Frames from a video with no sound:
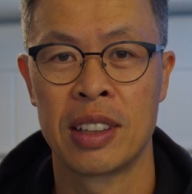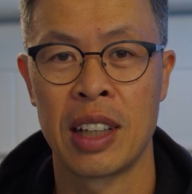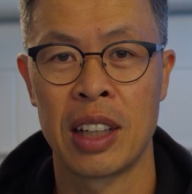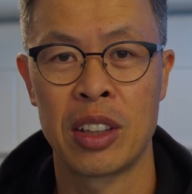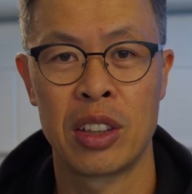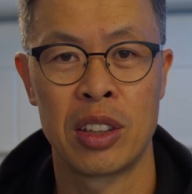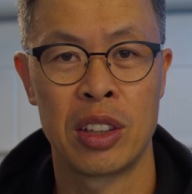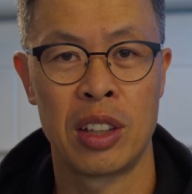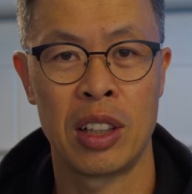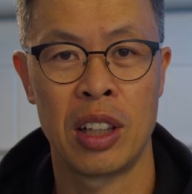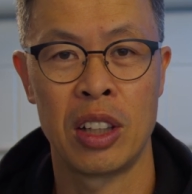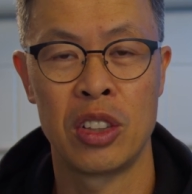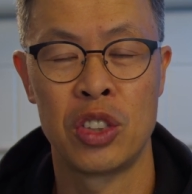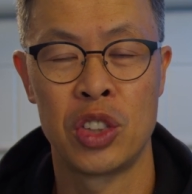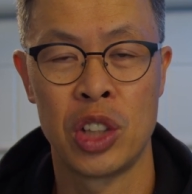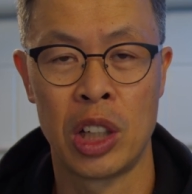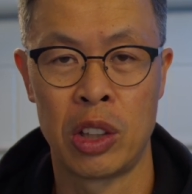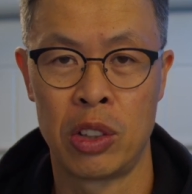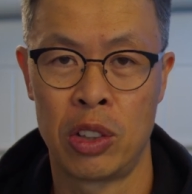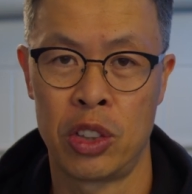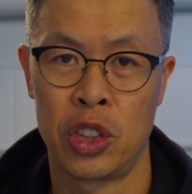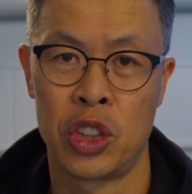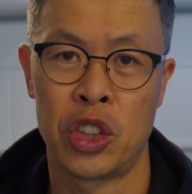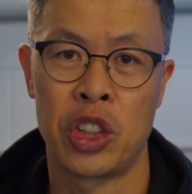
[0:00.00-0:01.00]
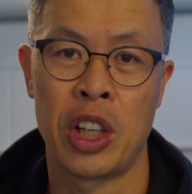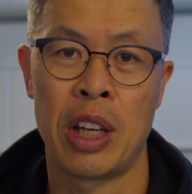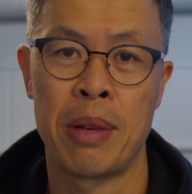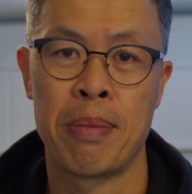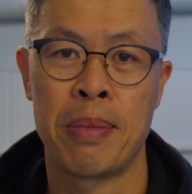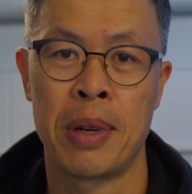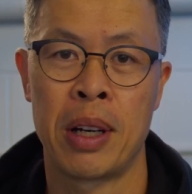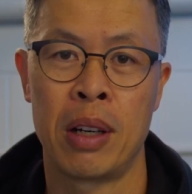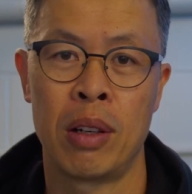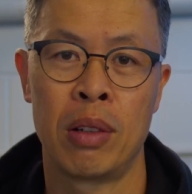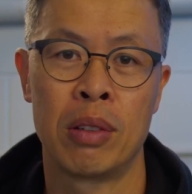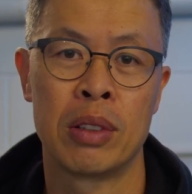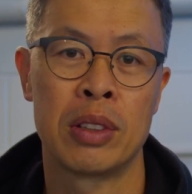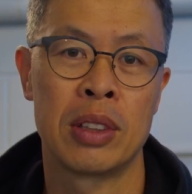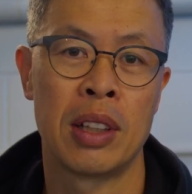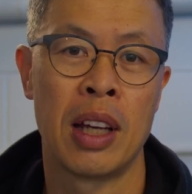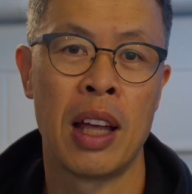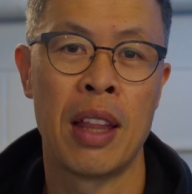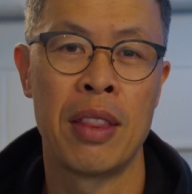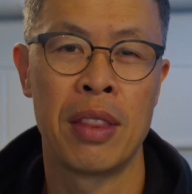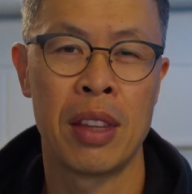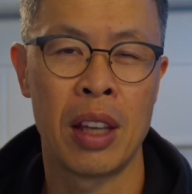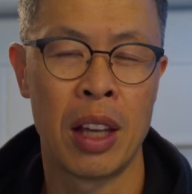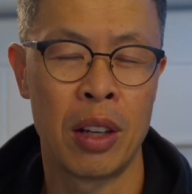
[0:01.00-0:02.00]
get the general shape out
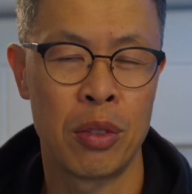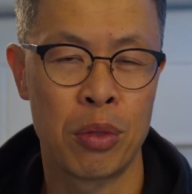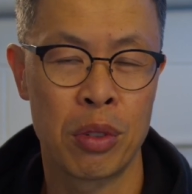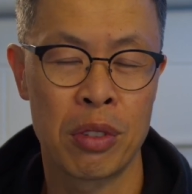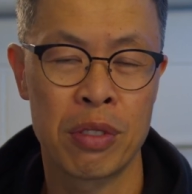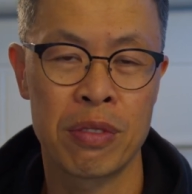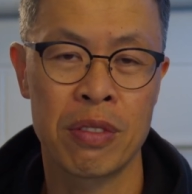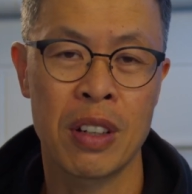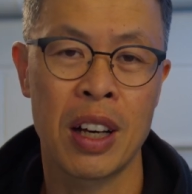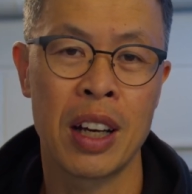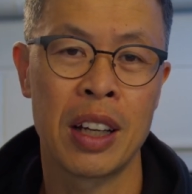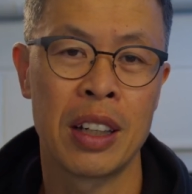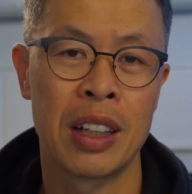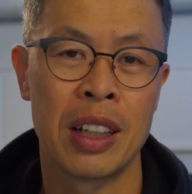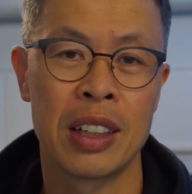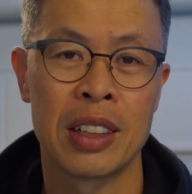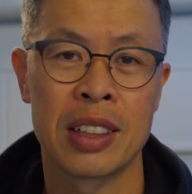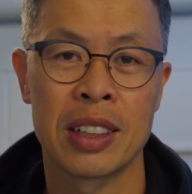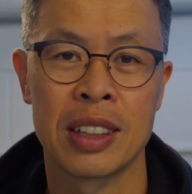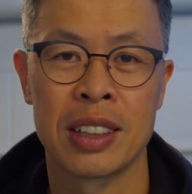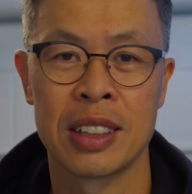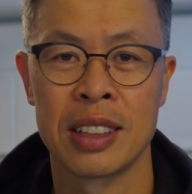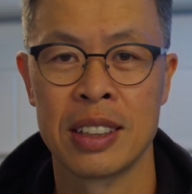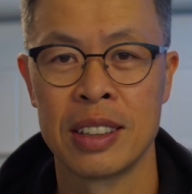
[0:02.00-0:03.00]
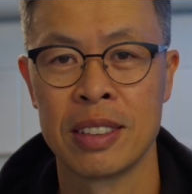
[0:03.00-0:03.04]
and then refine it.